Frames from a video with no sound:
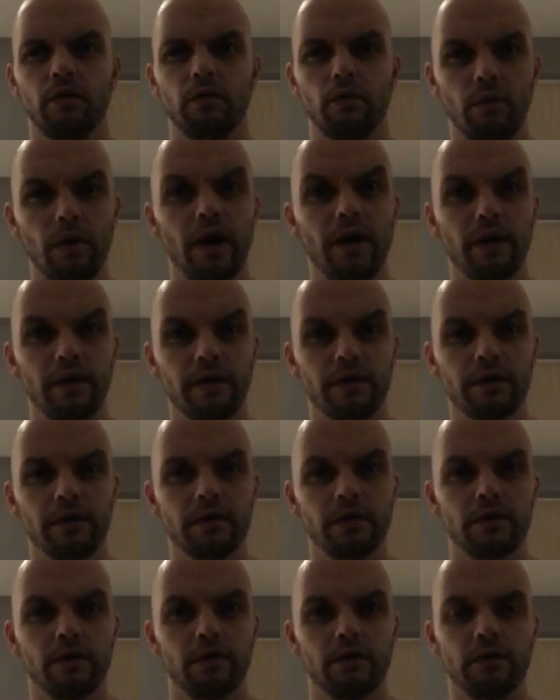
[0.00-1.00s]
were,
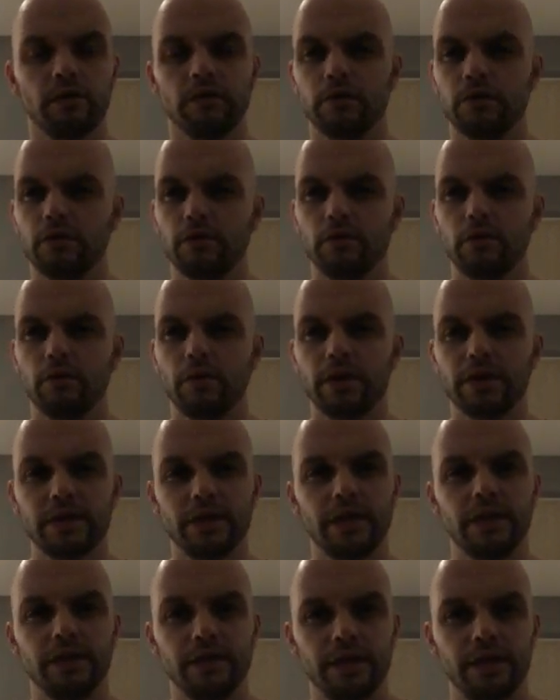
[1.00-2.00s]
or what
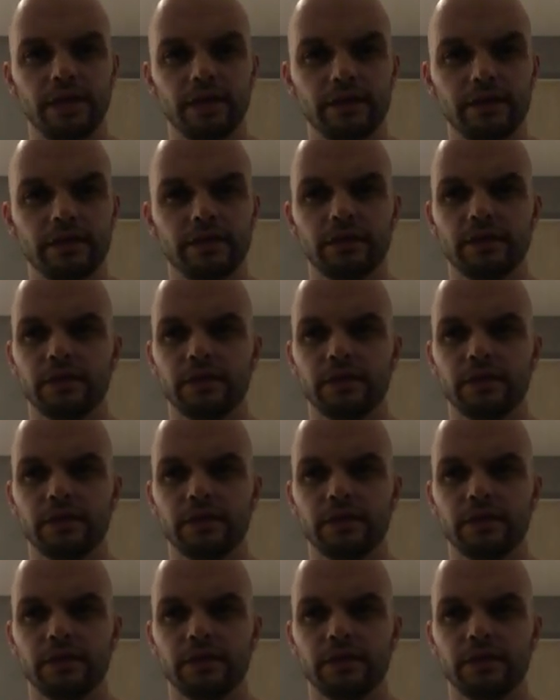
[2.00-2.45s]
they did,